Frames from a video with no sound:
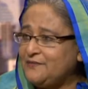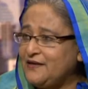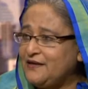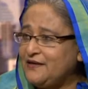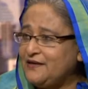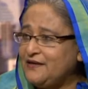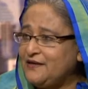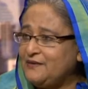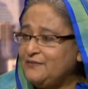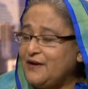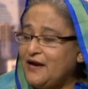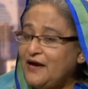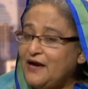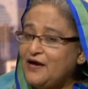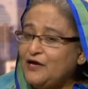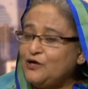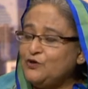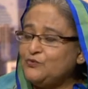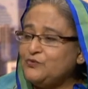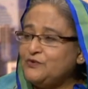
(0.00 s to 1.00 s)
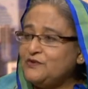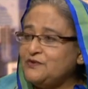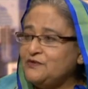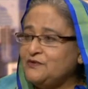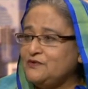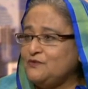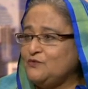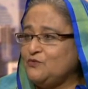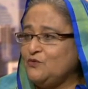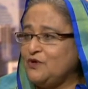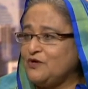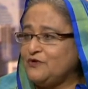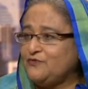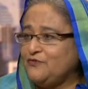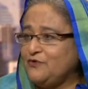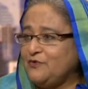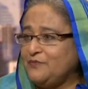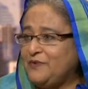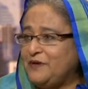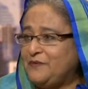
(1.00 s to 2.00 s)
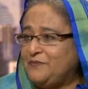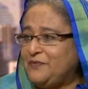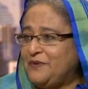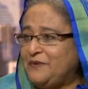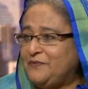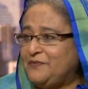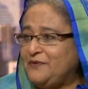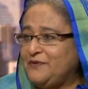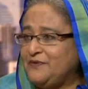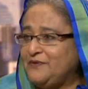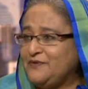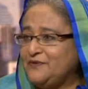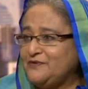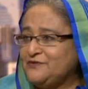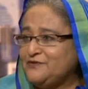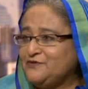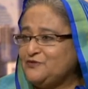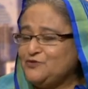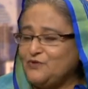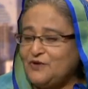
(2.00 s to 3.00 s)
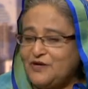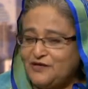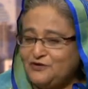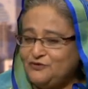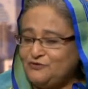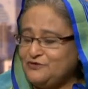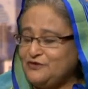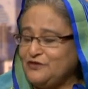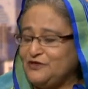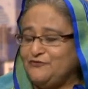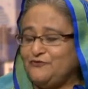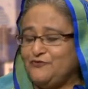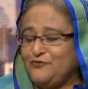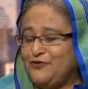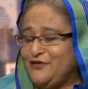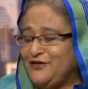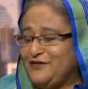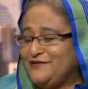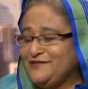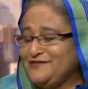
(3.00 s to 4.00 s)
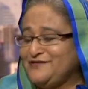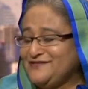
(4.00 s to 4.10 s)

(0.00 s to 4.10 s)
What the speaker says: alive, I will work for my people. So I don't care for that.